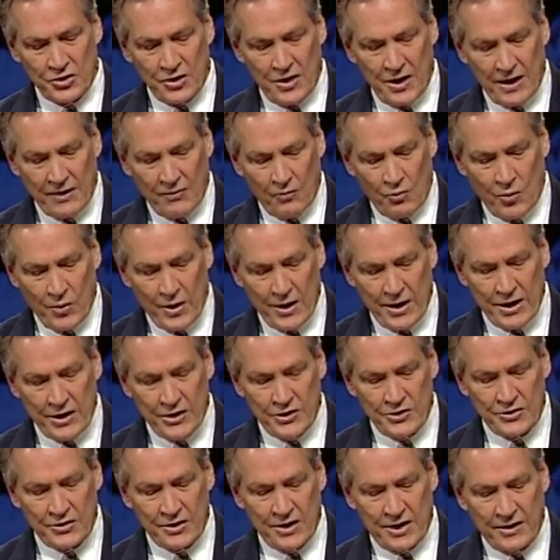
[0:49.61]
a lot of
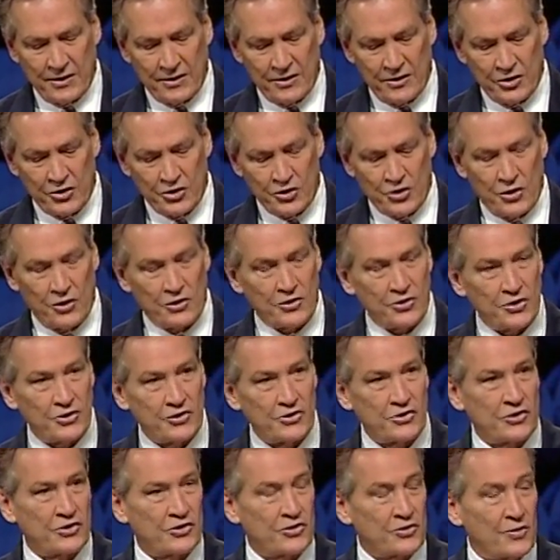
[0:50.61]
ways that the church
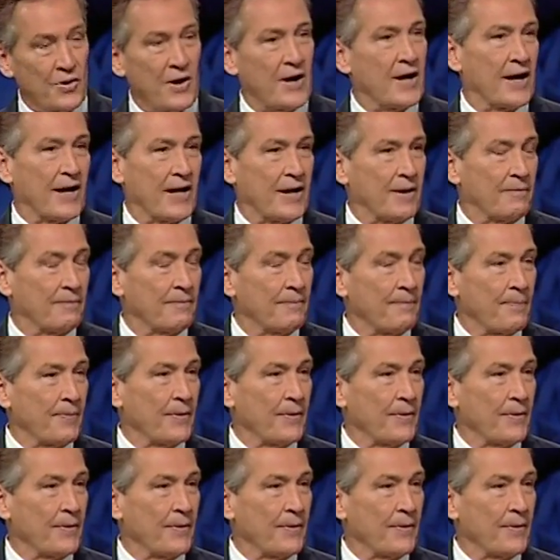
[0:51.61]
is described.